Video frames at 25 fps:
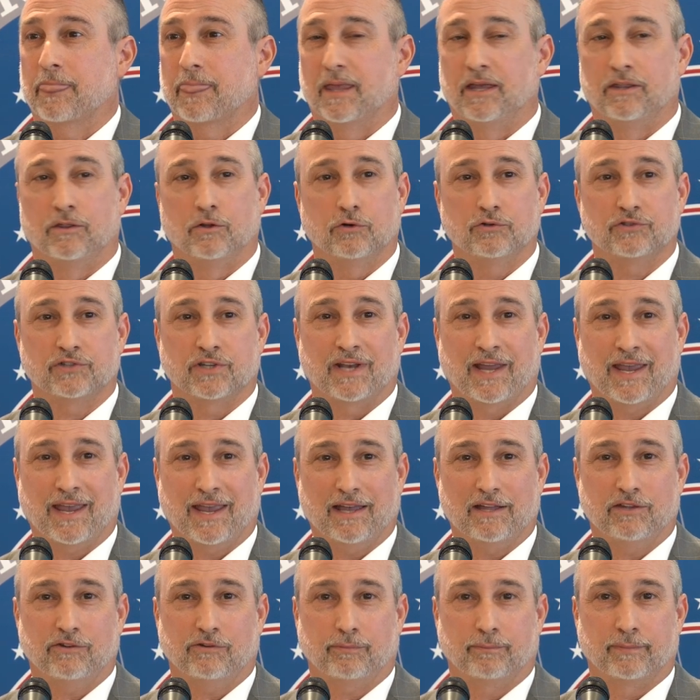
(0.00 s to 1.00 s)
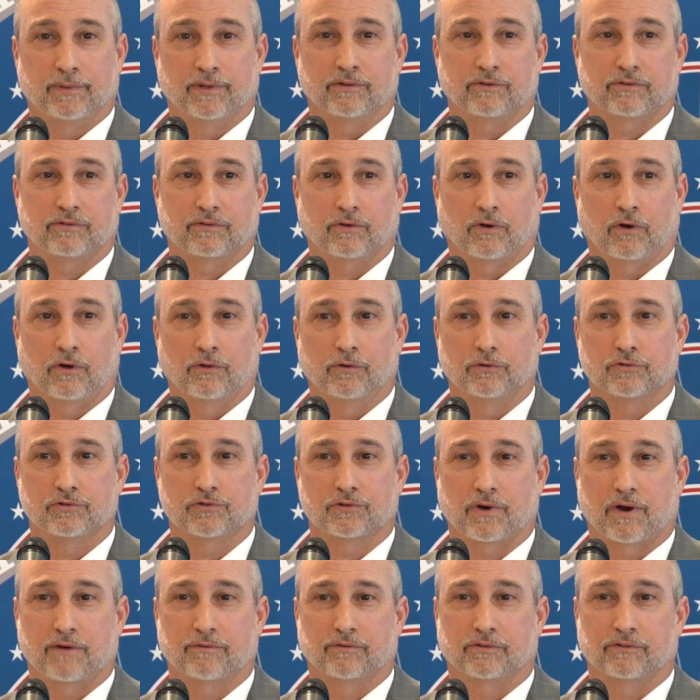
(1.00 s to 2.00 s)
And those enhancements on those
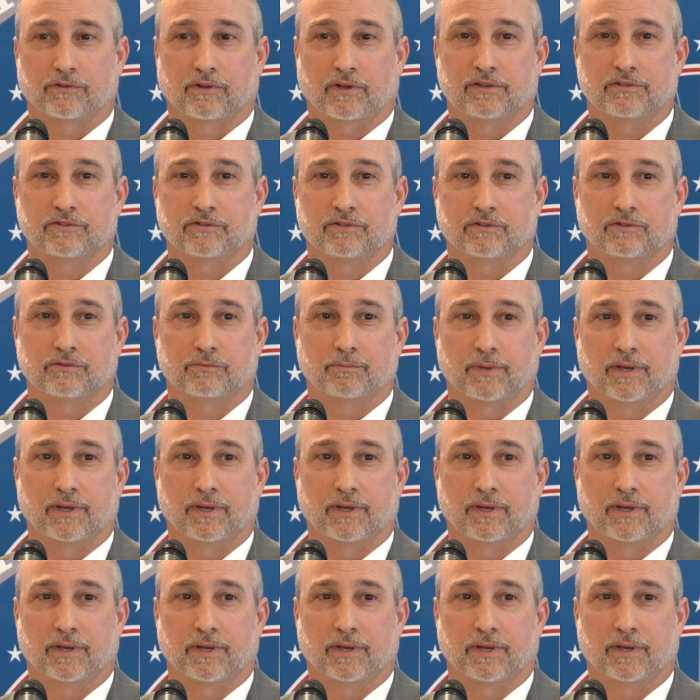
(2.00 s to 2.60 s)
driver's license